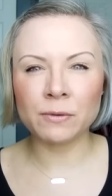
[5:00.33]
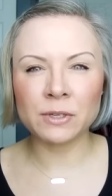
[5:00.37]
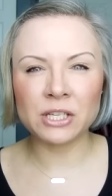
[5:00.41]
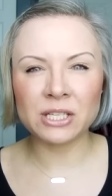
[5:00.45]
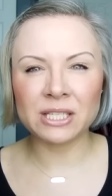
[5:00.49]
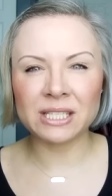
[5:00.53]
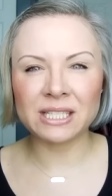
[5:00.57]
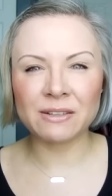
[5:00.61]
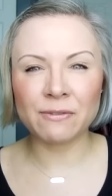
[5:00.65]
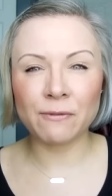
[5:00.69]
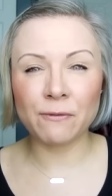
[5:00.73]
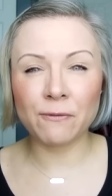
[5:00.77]
or
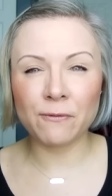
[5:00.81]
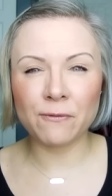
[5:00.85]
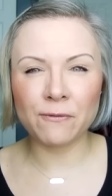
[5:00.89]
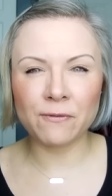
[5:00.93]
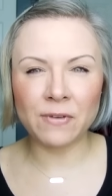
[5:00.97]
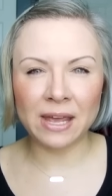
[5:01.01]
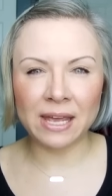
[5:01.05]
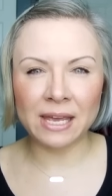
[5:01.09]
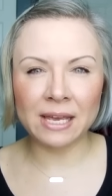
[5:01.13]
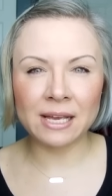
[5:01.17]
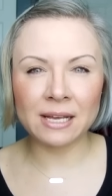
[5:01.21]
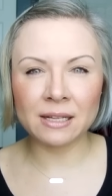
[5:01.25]
just
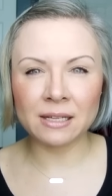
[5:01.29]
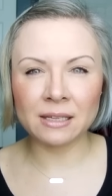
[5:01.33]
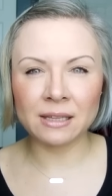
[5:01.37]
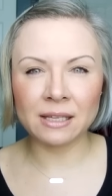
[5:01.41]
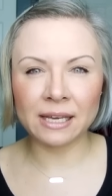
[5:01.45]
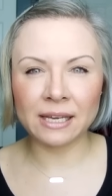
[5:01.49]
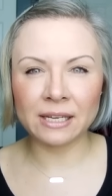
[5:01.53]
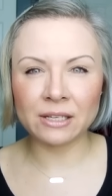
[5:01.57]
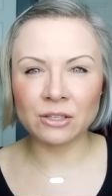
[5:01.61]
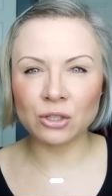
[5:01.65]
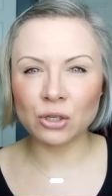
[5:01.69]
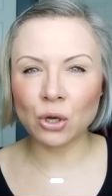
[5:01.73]
fake,
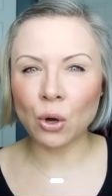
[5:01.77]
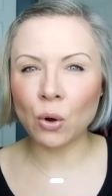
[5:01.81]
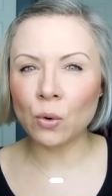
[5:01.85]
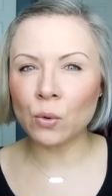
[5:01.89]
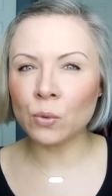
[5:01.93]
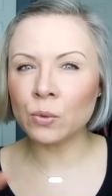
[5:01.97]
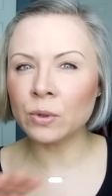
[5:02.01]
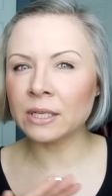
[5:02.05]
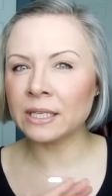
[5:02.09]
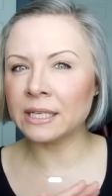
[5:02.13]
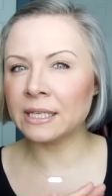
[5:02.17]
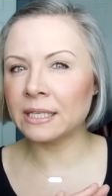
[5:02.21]
like
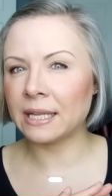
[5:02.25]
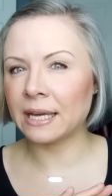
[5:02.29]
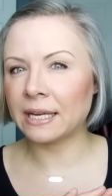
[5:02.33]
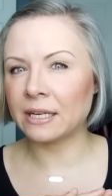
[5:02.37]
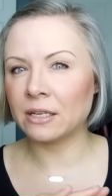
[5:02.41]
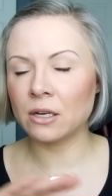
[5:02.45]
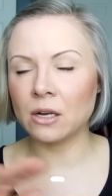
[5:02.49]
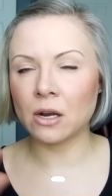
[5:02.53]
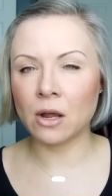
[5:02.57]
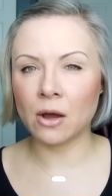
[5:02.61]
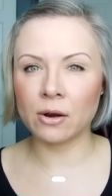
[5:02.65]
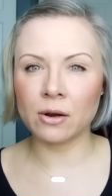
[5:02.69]
totally
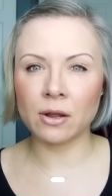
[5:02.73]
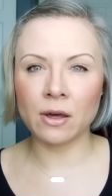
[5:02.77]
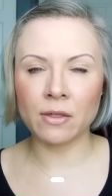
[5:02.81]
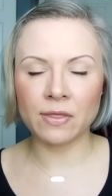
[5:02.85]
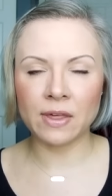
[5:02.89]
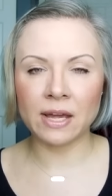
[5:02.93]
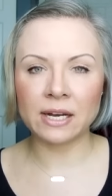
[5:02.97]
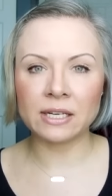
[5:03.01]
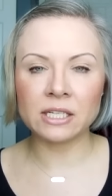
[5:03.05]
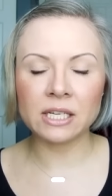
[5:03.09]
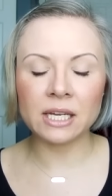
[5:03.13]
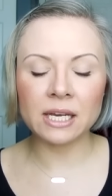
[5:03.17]
like not
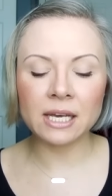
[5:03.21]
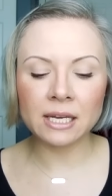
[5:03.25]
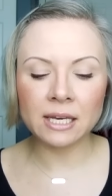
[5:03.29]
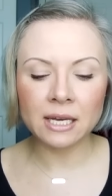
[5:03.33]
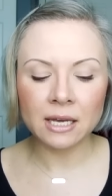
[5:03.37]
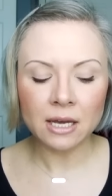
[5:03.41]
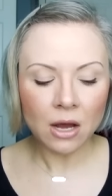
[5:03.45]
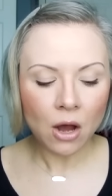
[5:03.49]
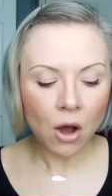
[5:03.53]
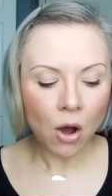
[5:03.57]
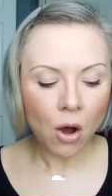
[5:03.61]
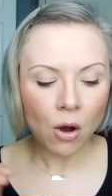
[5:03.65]

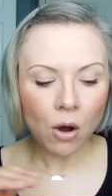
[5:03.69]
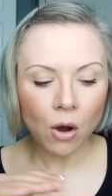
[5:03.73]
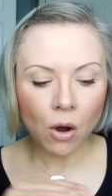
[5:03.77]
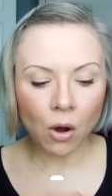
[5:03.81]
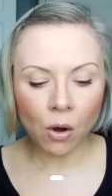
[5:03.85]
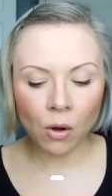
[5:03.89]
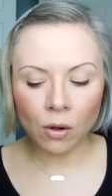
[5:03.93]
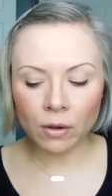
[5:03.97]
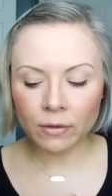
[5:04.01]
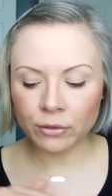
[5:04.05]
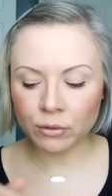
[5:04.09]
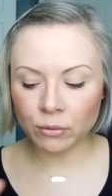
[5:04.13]
authentic
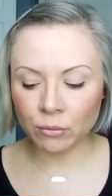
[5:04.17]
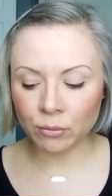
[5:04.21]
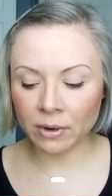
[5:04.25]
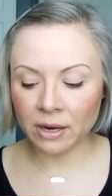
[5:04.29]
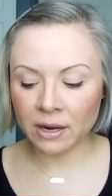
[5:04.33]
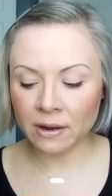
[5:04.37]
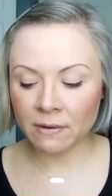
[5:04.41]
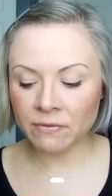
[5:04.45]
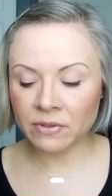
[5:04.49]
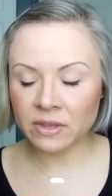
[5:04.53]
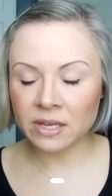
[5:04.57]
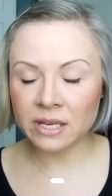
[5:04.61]
all
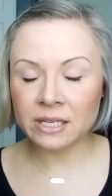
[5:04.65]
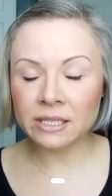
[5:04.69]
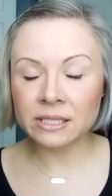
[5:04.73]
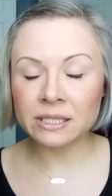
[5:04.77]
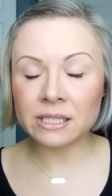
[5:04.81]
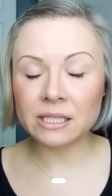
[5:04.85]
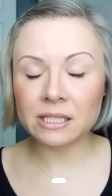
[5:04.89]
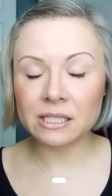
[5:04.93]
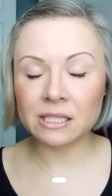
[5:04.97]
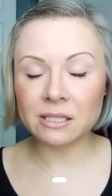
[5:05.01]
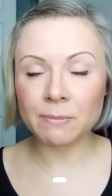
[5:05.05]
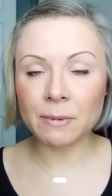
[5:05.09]
three of
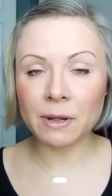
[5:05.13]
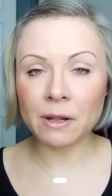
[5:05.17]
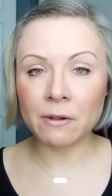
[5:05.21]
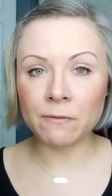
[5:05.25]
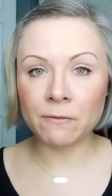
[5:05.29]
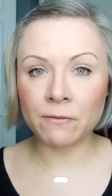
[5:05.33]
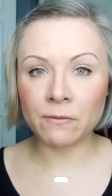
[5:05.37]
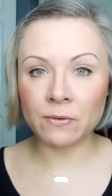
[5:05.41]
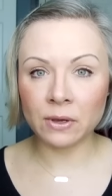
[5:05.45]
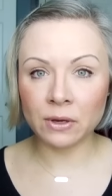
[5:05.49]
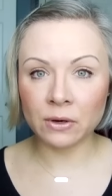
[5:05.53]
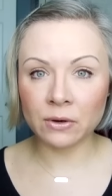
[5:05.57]
these smell
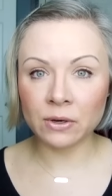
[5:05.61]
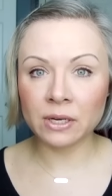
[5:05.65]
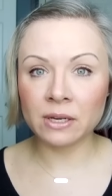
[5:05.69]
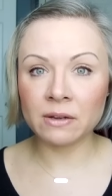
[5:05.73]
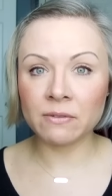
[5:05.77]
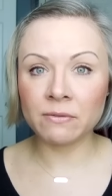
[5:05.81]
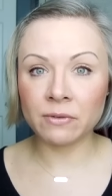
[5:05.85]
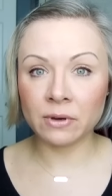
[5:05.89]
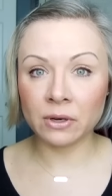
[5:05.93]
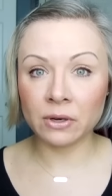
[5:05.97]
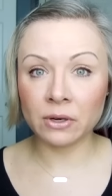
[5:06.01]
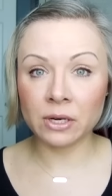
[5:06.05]

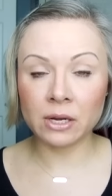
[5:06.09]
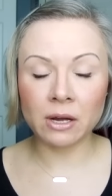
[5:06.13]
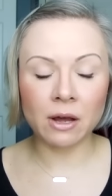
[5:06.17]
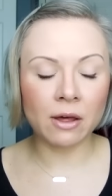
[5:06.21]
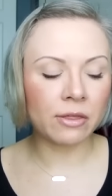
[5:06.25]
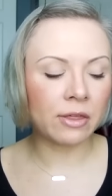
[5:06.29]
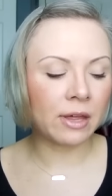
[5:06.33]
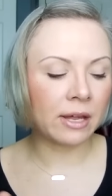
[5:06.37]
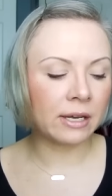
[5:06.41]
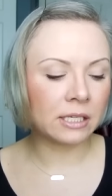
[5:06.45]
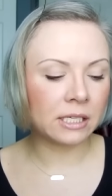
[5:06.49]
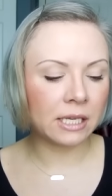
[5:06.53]
very, very
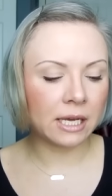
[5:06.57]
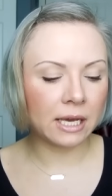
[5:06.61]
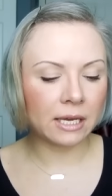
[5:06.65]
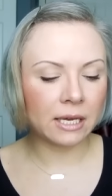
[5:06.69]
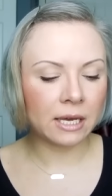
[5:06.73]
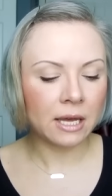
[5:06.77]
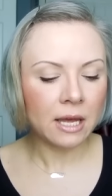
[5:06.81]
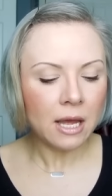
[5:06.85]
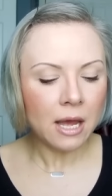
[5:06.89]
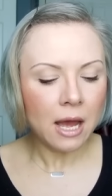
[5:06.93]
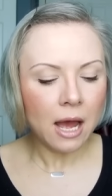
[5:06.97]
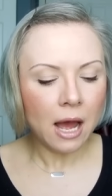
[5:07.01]

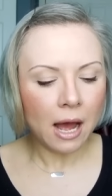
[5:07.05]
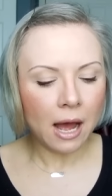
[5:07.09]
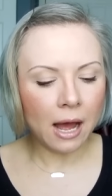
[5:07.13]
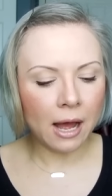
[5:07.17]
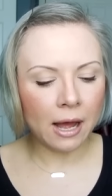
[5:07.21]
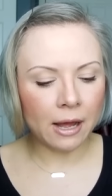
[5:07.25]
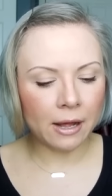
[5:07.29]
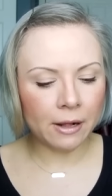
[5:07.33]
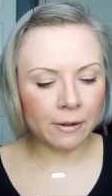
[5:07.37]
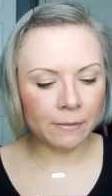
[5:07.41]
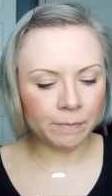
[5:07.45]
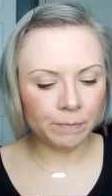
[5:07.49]
authentic.
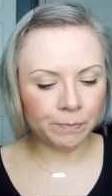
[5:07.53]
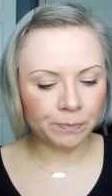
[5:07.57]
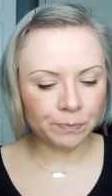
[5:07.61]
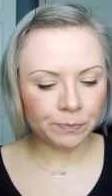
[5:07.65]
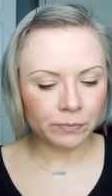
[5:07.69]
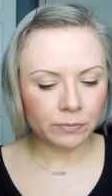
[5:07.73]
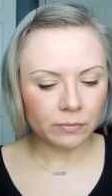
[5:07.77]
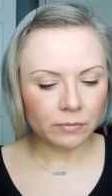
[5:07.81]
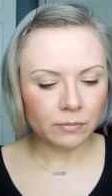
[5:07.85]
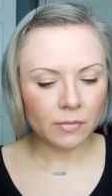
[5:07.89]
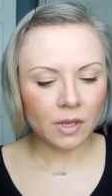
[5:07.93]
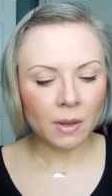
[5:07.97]
Um,
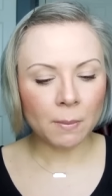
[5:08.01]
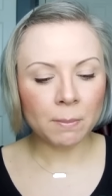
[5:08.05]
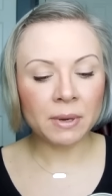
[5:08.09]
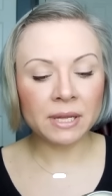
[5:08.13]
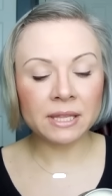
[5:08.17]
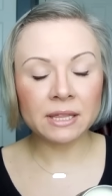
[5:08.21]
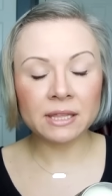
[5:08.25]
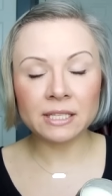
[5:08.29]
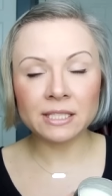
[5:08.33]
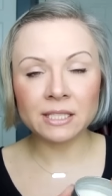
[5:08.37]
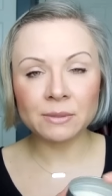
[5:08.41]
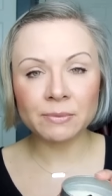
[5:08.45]

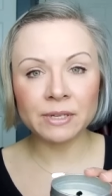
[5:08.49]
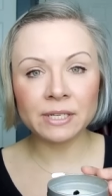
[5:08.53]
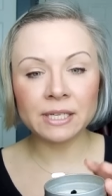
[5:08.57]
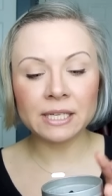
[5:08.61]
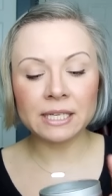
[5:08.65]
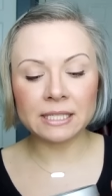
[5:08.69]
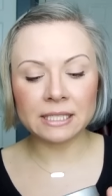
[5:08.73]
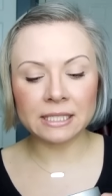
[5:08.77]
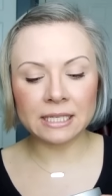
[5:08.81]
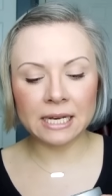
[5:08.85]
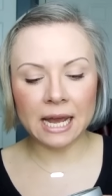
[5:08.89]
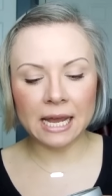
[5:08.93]
but this one
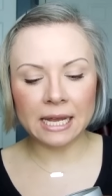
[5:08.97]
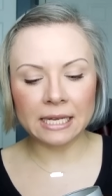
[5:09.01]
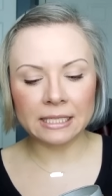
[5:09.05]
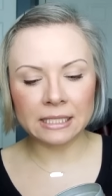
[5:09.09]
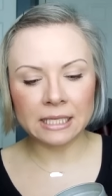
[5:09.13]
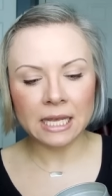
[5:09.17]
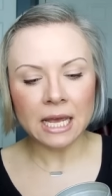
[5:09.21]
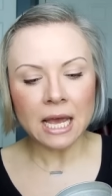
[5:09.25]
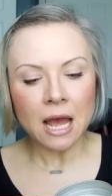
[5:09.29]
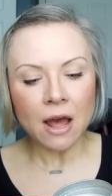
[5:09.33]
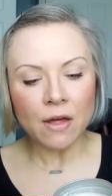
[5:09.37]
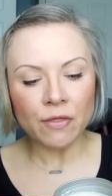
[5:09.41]
is
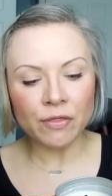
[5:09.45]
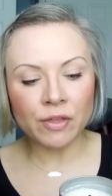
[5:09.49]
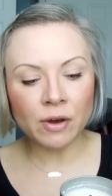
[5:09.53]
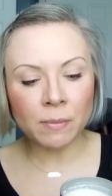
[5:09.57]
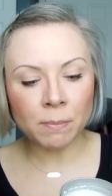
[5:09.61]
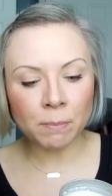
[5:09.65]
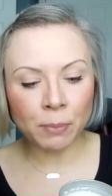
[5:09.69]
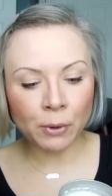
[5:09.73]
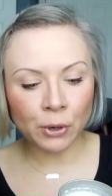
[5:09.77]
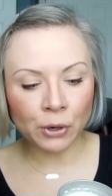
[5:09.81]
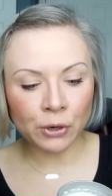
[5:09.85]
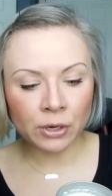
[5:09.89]
nice.
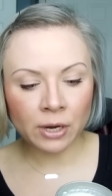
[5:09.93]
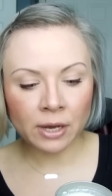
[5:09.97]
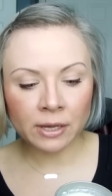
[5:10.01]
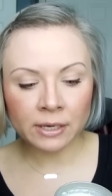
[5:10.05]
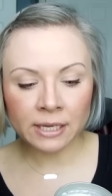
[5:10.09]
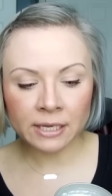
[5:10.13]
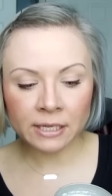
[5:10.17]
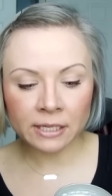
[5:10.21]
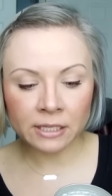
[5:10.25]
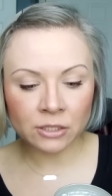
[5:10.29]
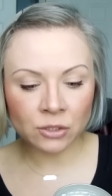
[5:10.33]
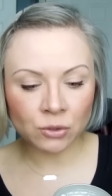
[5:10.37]
The burn
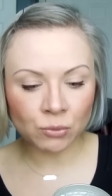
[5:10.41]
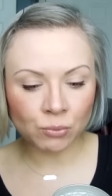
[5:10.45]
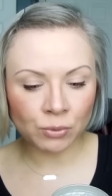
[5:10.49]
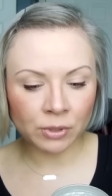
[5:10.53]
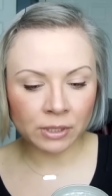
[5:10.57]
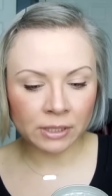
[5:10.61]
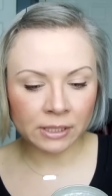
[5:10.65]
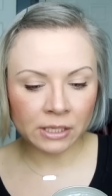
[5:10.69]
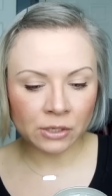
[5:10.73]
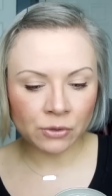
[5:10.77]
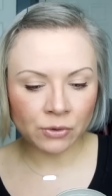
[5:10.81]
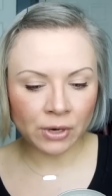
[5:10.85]
on it is
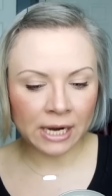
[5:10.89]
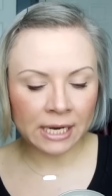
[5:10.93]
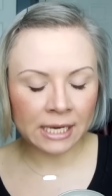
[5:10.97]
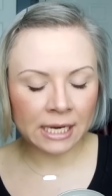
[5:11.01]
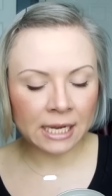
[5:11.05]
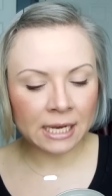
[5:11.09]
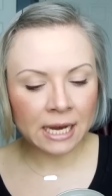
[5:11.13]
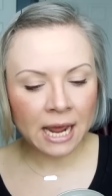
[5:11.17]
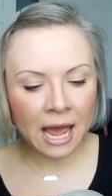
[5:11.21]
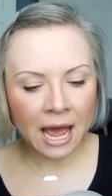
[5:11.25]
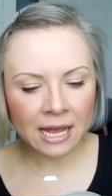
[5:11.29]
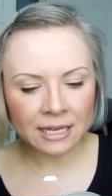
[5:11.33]
really great.
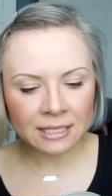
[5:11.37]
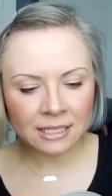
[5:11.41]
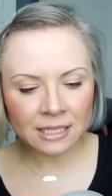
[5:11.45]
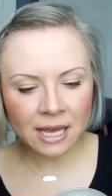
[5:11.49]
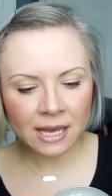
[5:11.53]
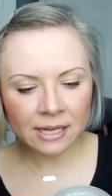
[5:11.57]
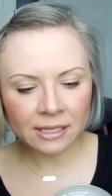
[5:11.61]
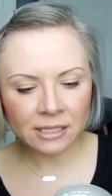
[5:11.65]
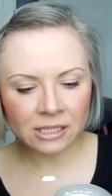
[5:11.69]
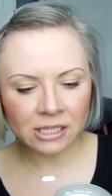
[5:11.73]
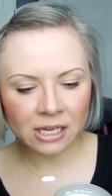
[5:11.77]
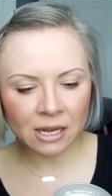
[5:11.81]
It has
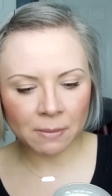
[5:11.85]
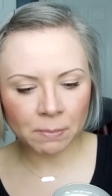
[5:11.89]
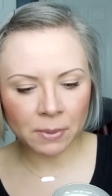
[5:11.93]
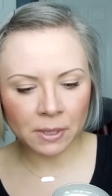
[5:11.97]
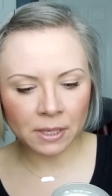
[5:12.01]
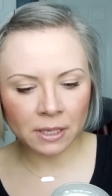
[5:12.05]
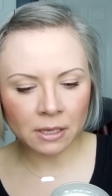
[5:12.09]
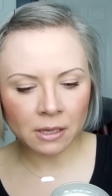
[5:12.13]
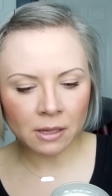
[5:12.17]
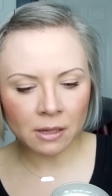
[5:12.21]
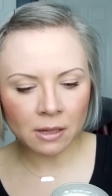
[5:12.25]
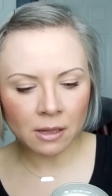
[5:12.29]
that
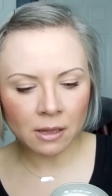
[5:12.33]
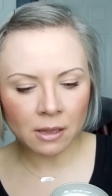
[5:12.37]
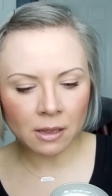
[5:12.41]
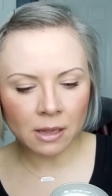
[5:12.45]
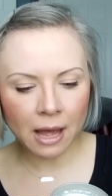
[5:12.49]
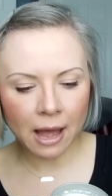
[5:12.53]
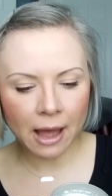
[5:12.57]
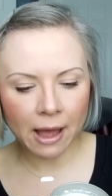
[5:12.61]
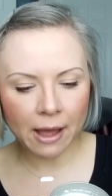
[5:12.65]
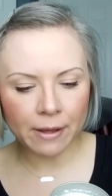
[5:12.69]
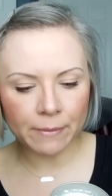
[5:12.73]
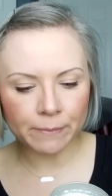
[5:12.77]
typical
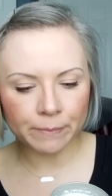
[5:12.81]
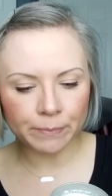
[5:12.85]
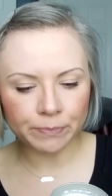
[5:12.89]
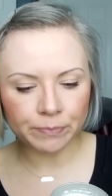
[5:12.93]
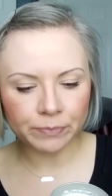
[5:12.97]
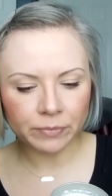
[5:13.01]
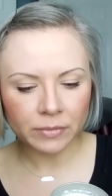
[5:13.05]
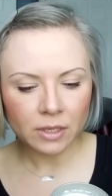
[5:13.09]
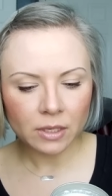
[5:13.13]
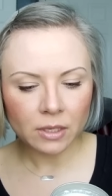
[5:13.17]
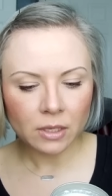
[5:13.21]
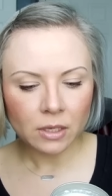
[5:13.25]

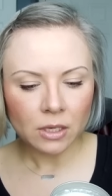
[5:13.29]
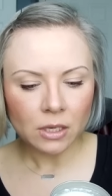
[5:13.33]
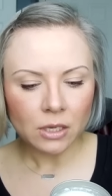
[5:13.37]
um,